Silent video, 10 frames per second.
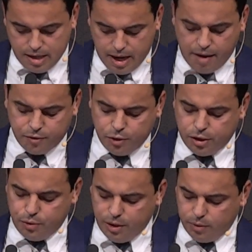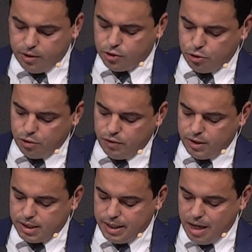After agreeing with his
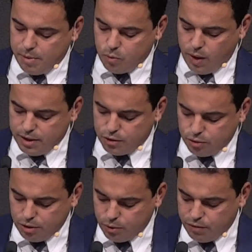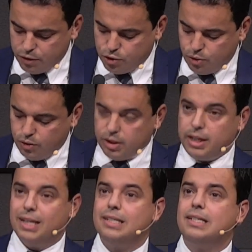servants, Naaman went to the river Jordan
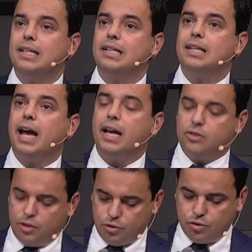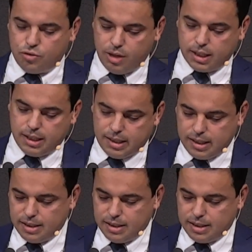and did as instructed.